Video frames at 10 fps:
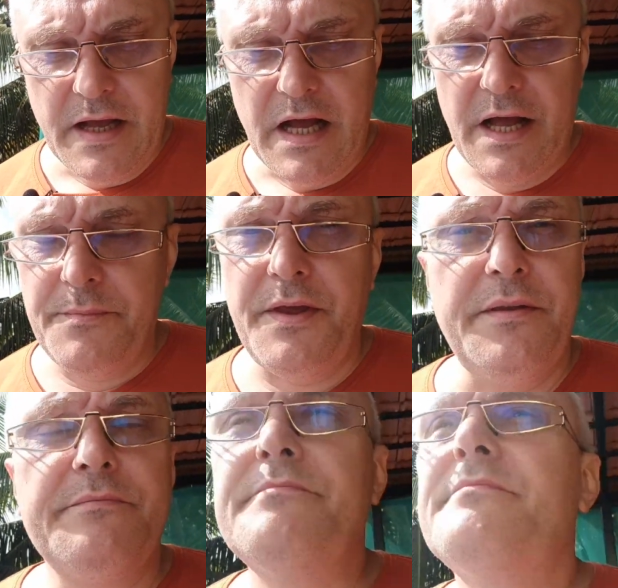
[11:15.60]
I
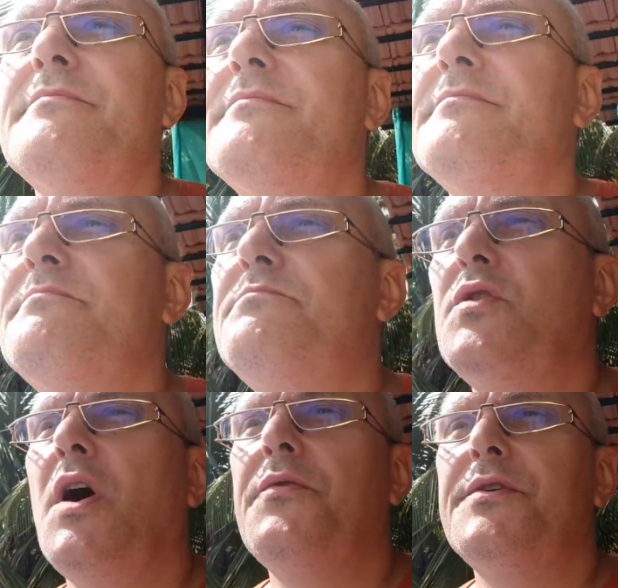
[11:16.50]
mean,
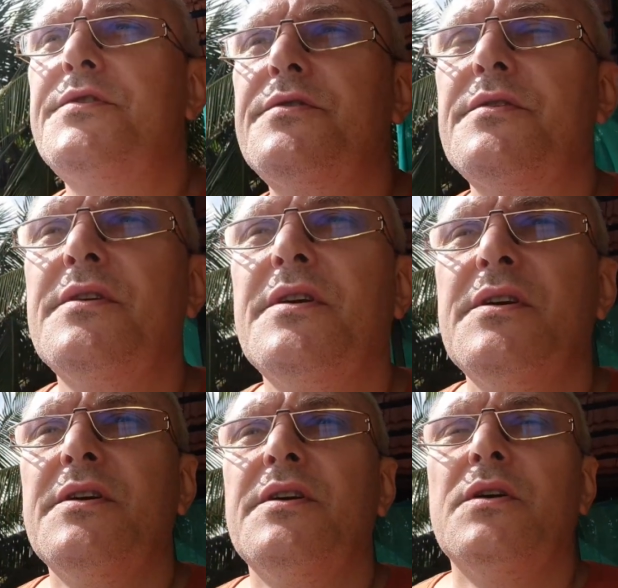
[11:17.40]
prophets
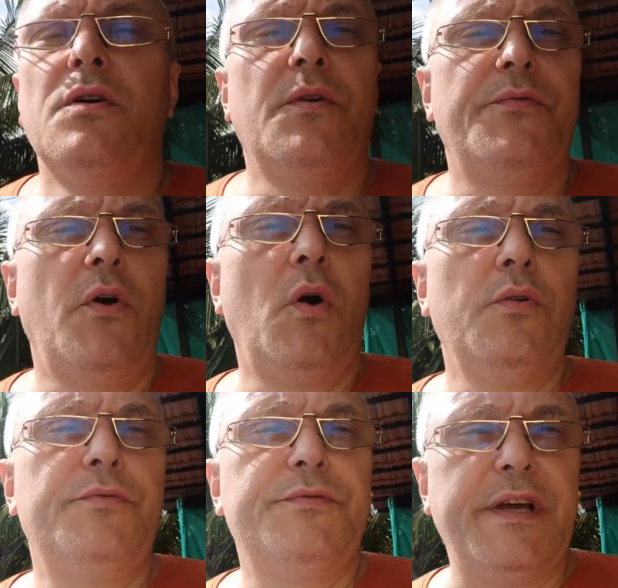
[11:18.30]
of
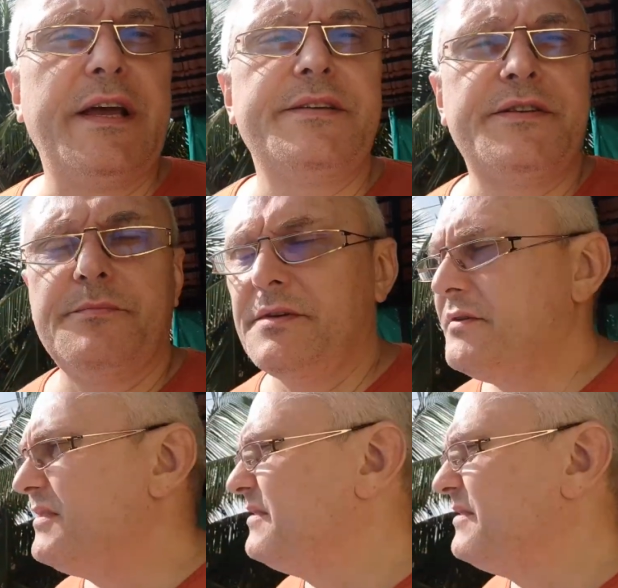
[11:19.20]
Old Testament,